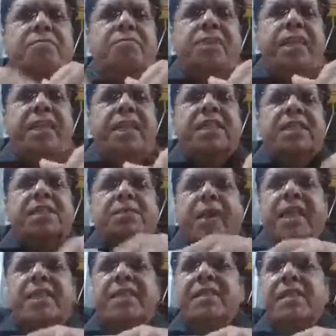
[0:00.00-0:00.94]
Indian
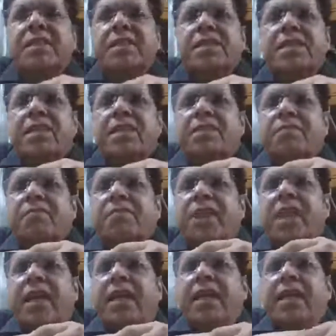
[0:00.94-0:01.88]
spices
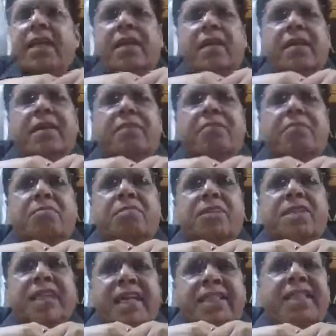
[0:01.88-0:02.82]

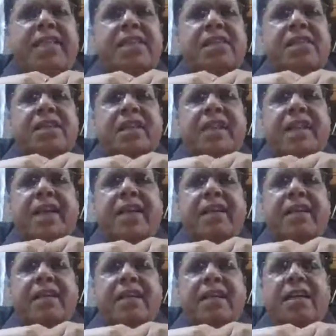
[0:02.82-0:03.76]
suggest
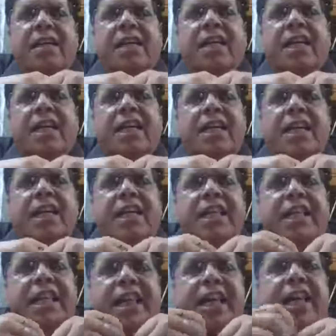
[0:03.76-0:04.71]
that
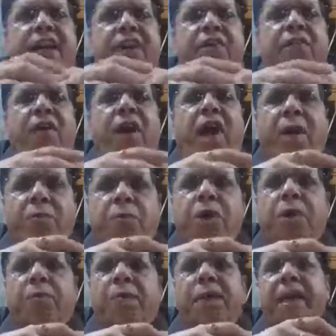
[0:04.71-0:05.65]
they have
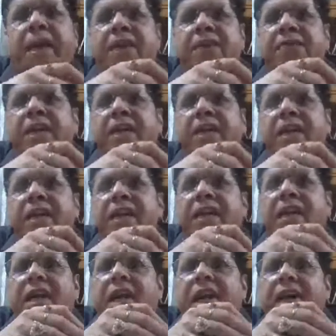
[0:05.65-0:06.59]
hypolipidemic activity,
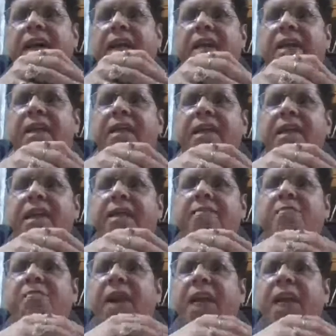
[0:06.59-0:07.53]
and they
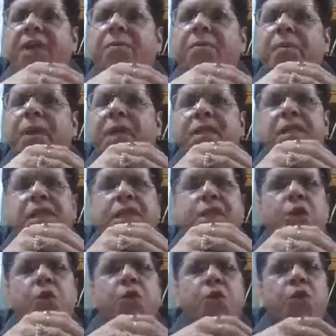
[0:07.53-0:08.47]
might be partially
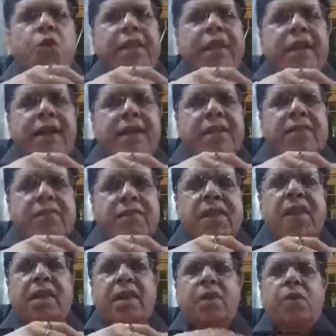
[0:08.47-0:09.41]
due to enhanced
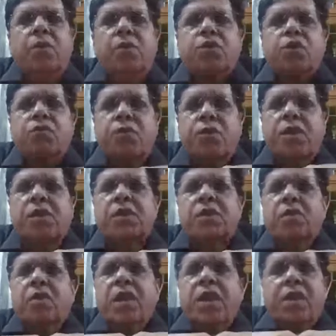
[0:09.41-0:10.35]
fecal loss of
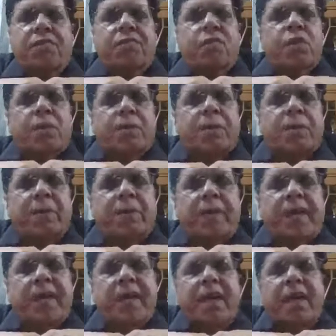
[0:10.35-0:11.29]
cholesterol and
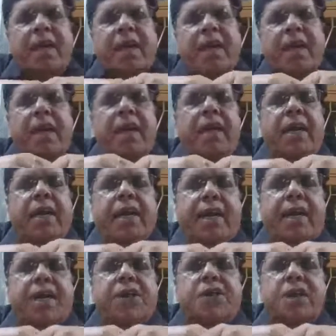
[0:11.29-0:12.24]
phospholipid, and
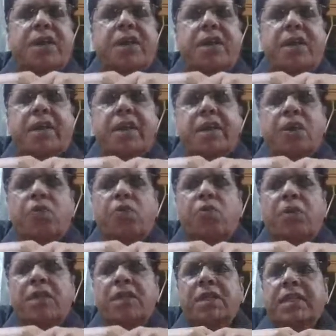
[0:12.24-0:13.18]
regression in
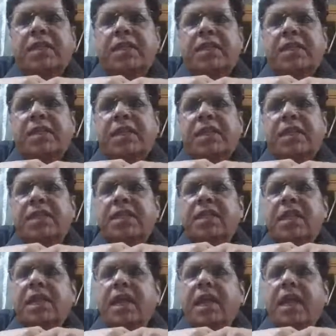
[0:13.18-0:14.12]
atheroma suggested its